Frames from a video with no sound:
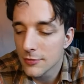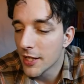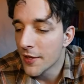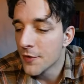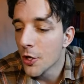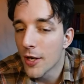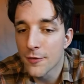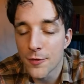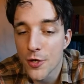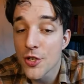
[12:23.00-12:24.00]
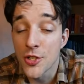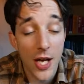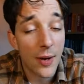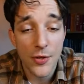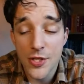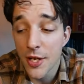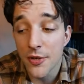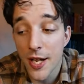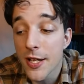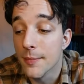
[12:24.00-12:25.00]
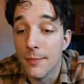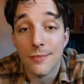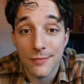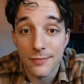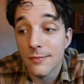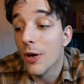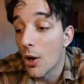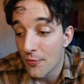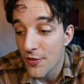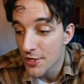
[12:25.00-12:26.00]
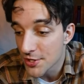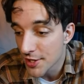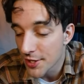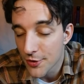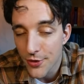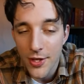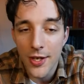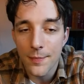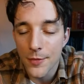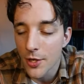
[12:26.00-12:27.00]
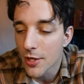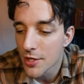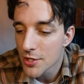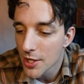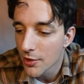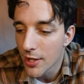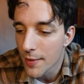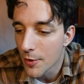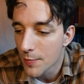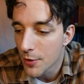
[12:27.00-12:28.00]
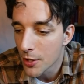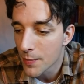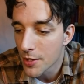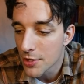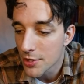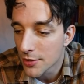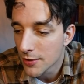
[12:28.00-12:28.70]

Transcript: If you are first, I will say your name. Obviously. You think I'm not gonna say your name on purpose?